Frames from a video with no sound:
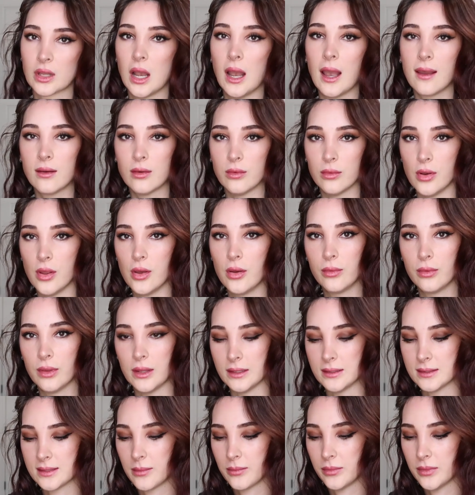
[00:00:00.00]
I don't know,
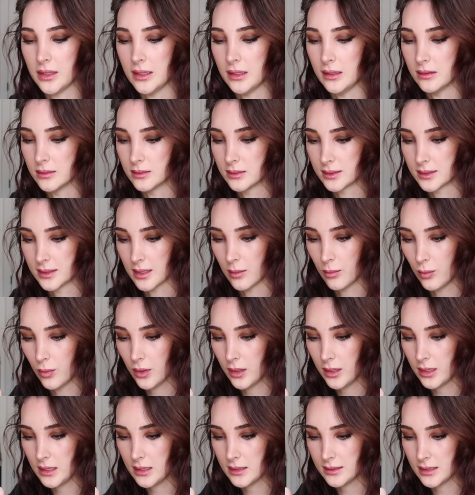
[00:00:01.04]
like something
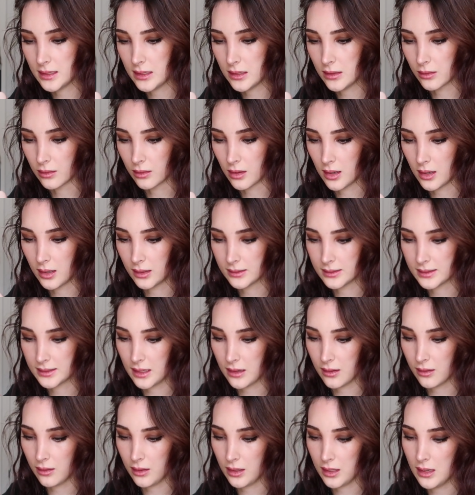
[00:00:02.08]
somewhat easy or not
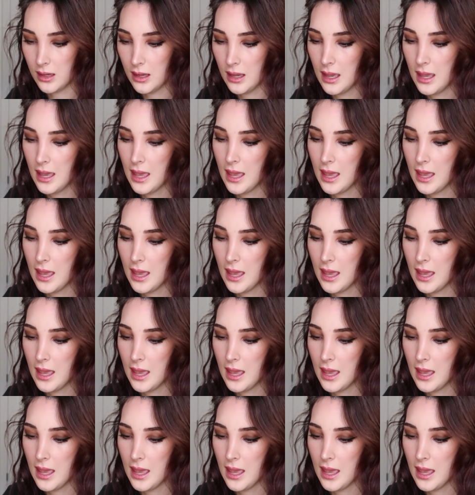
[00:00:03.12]
scary.